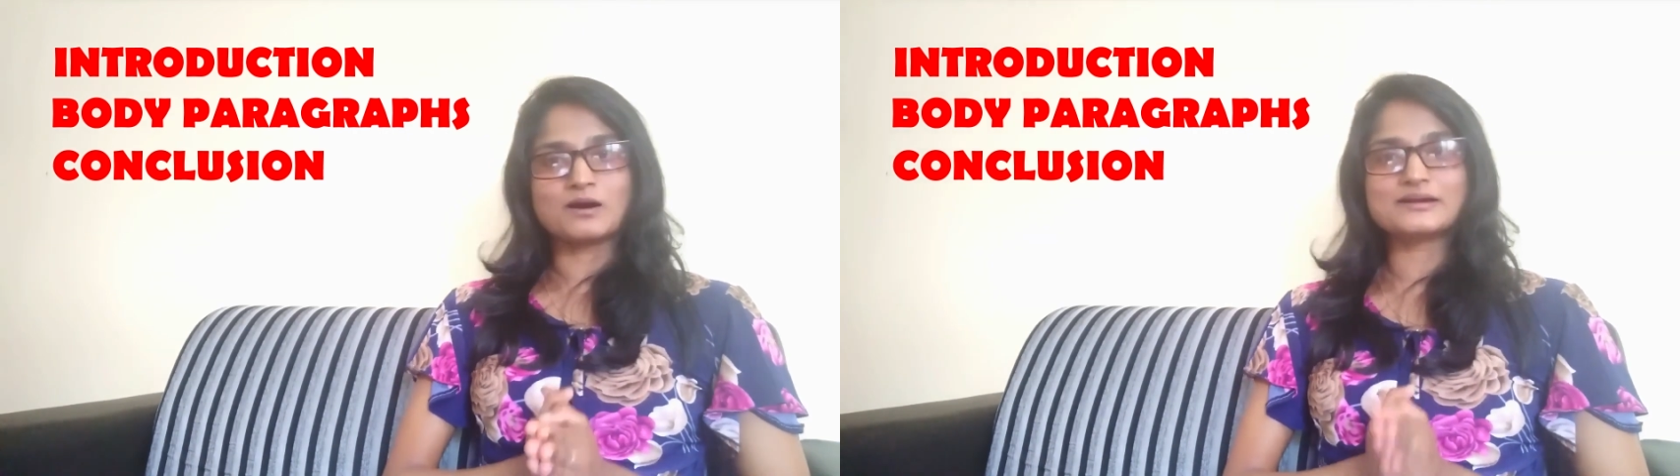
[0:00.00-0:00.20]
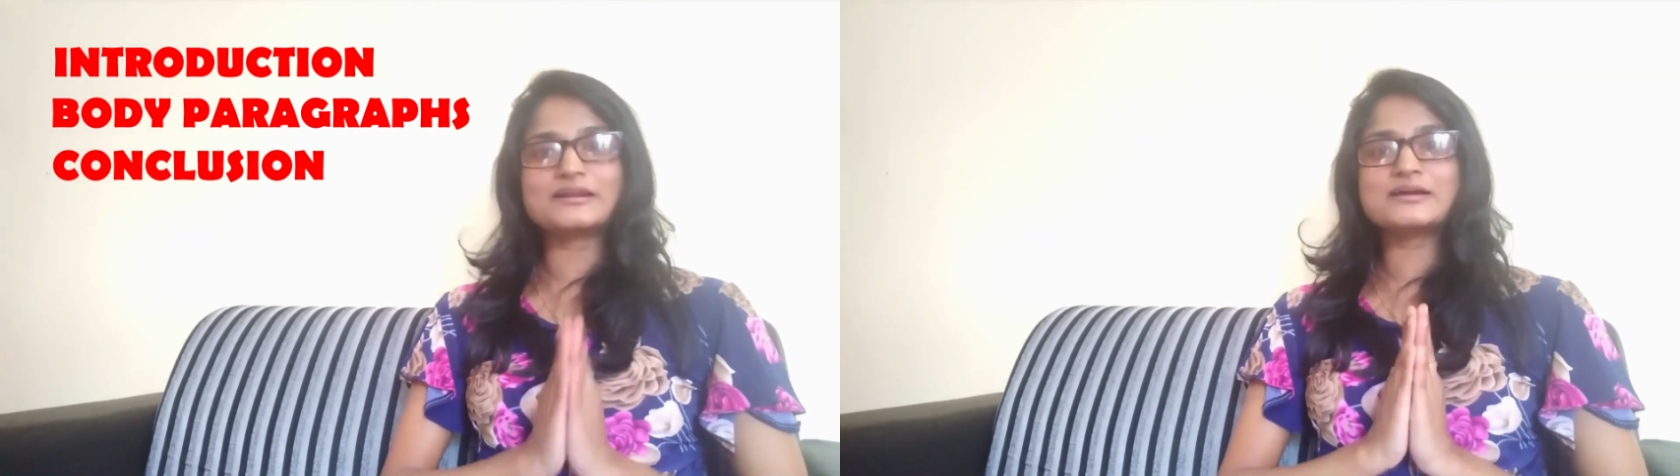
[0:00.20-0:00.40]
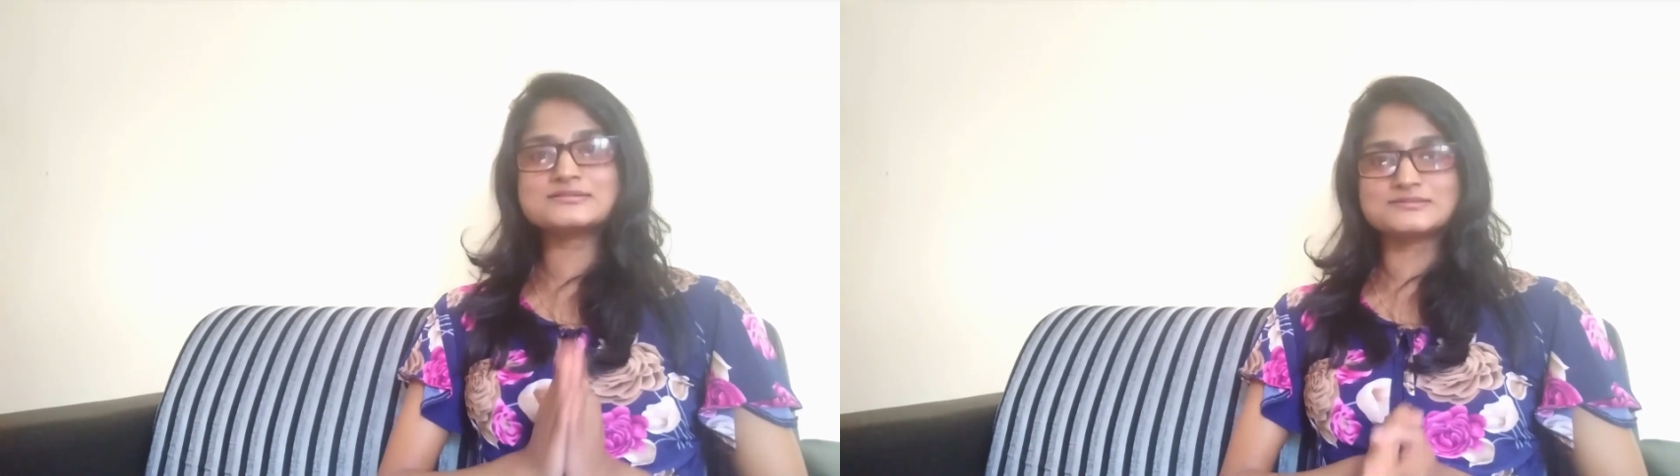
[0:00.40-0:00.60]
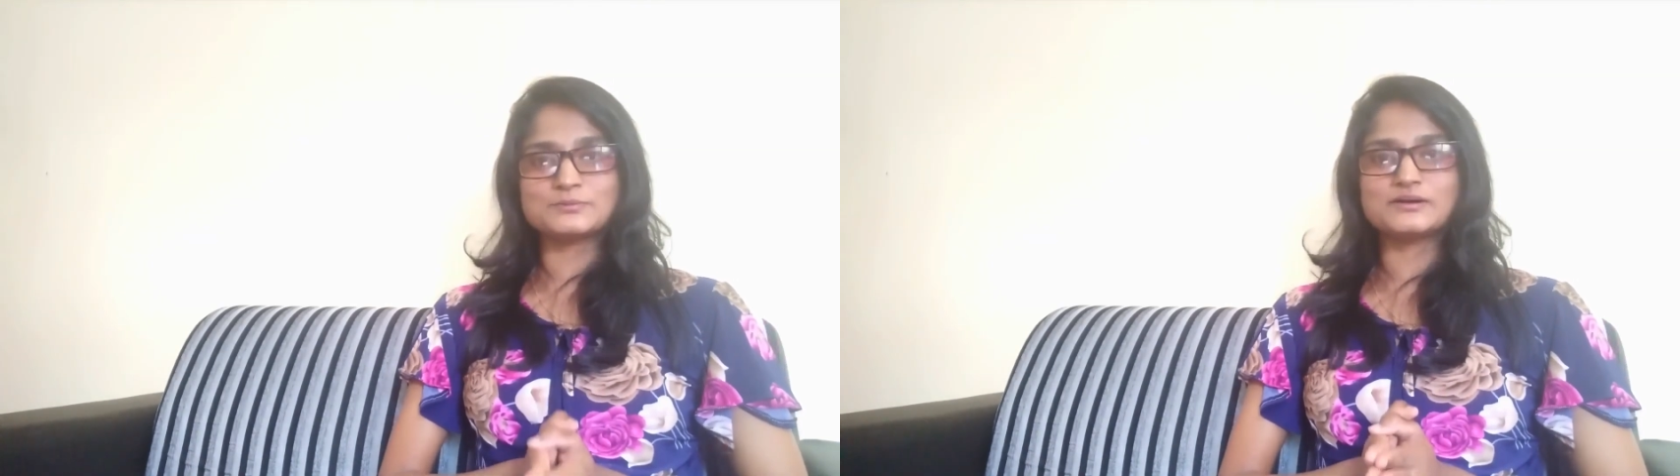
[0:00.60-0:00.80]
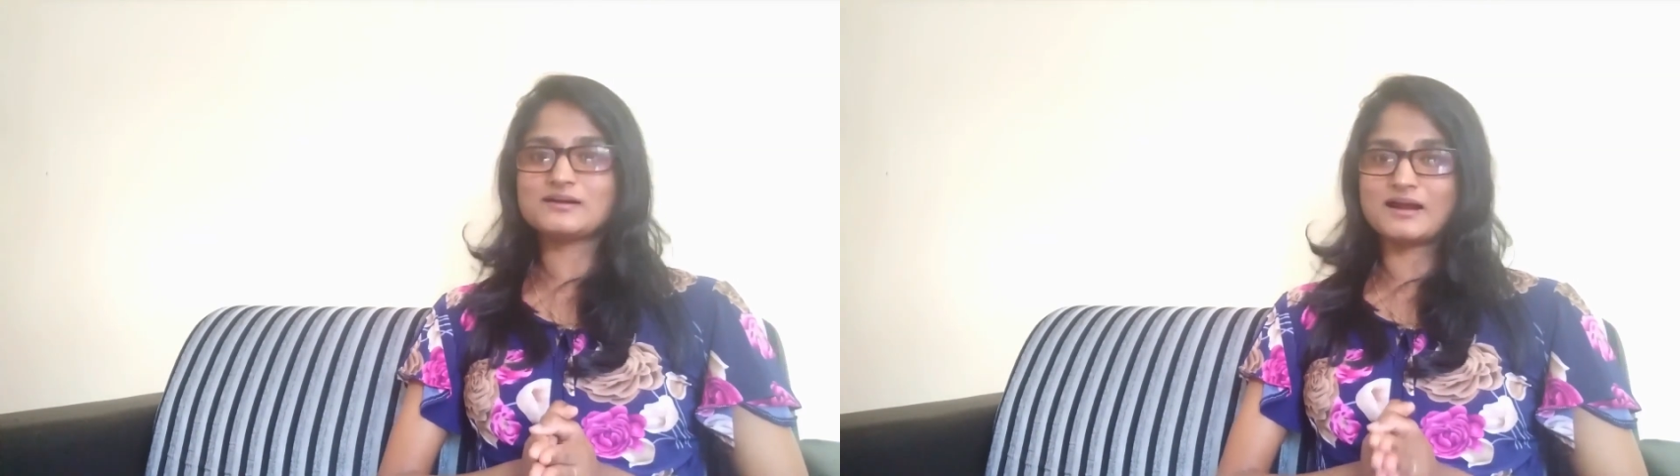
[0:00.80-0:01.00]
organize
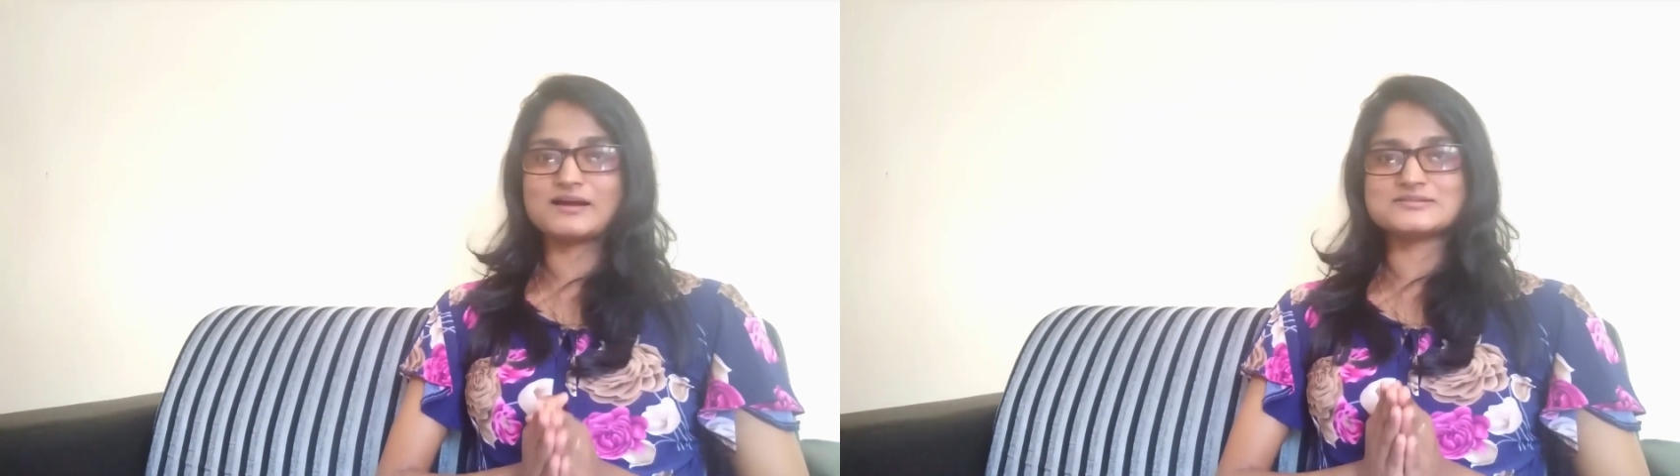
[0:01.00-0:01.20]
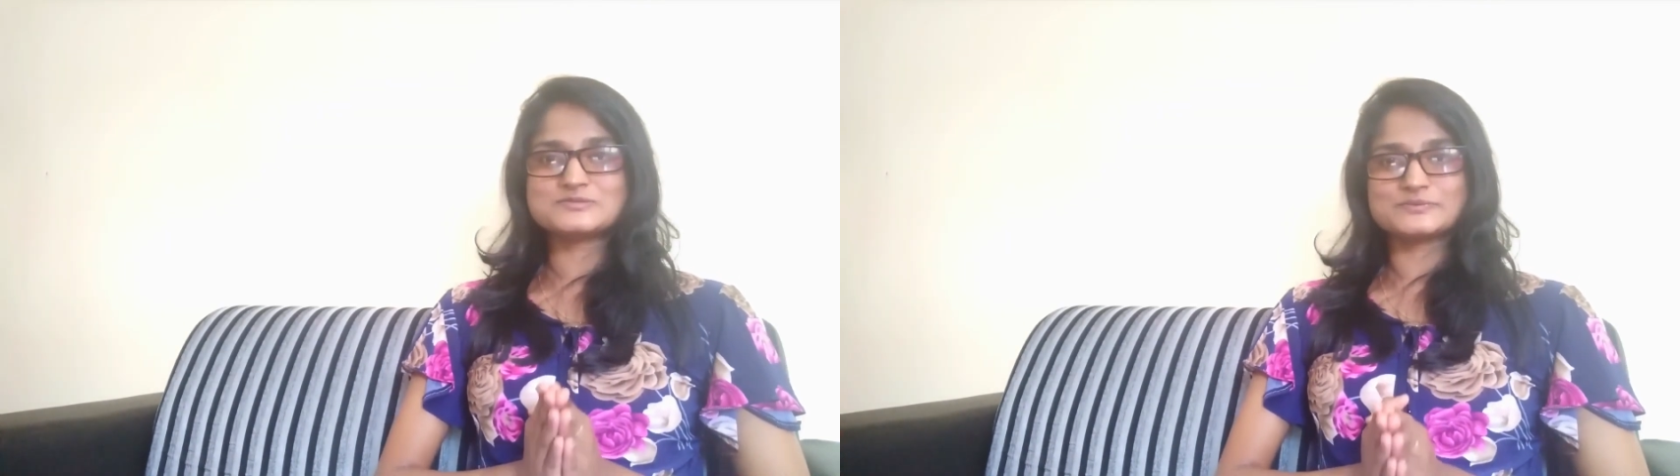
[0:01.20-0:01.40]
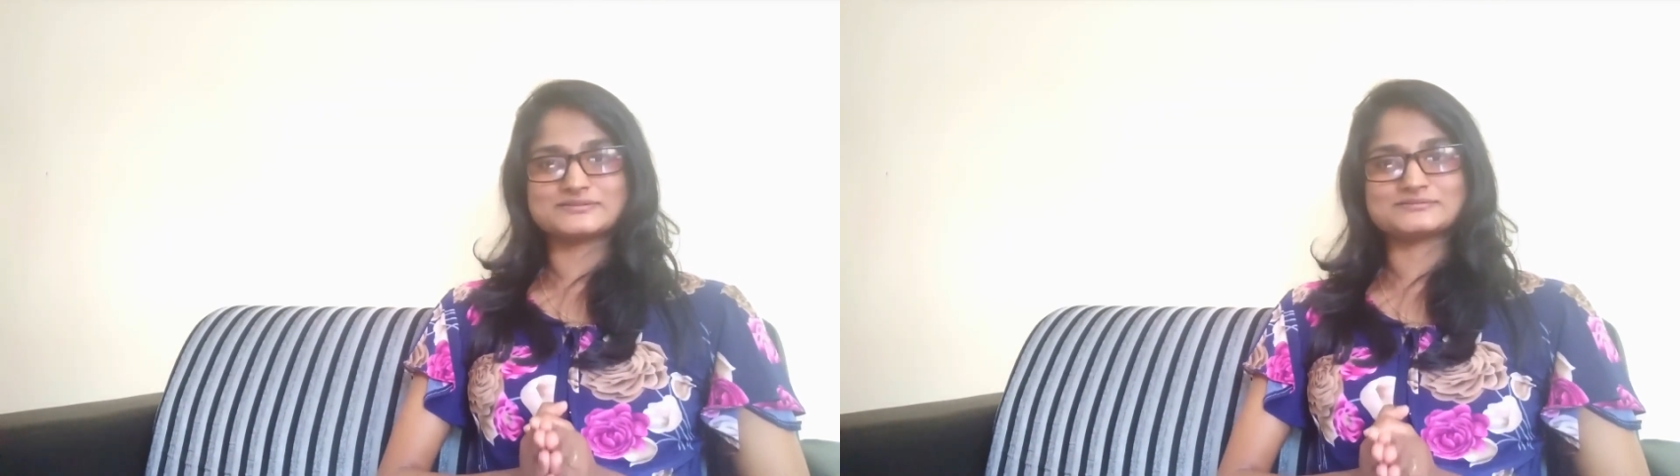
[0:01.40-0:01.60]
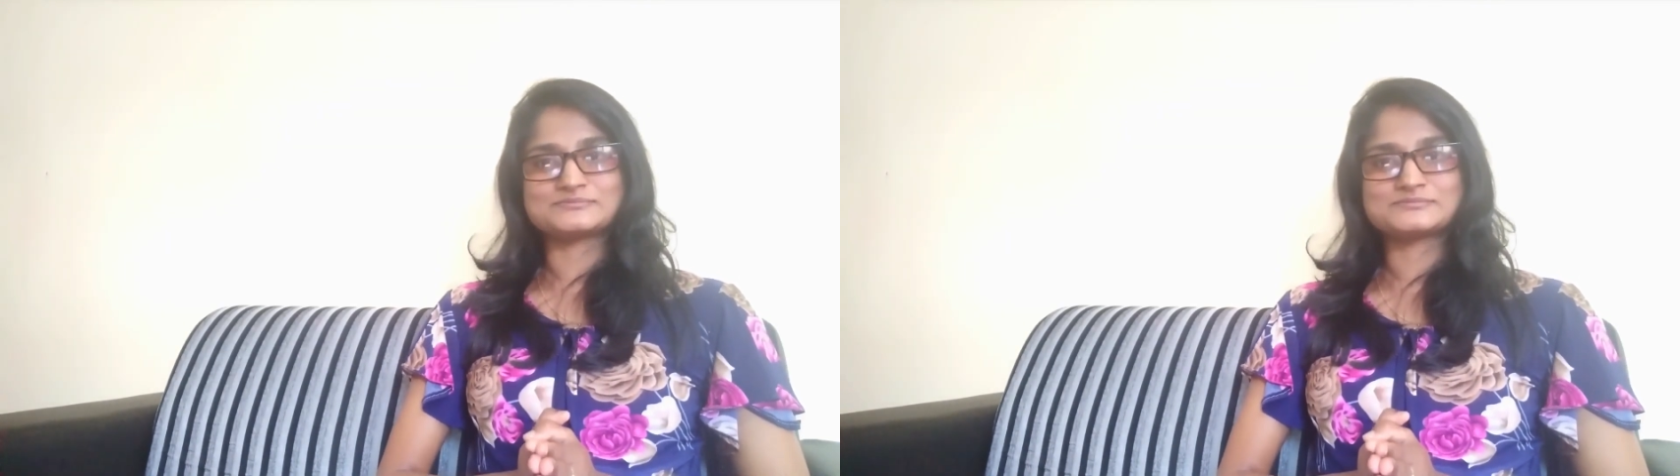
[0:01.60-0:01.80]
your answer.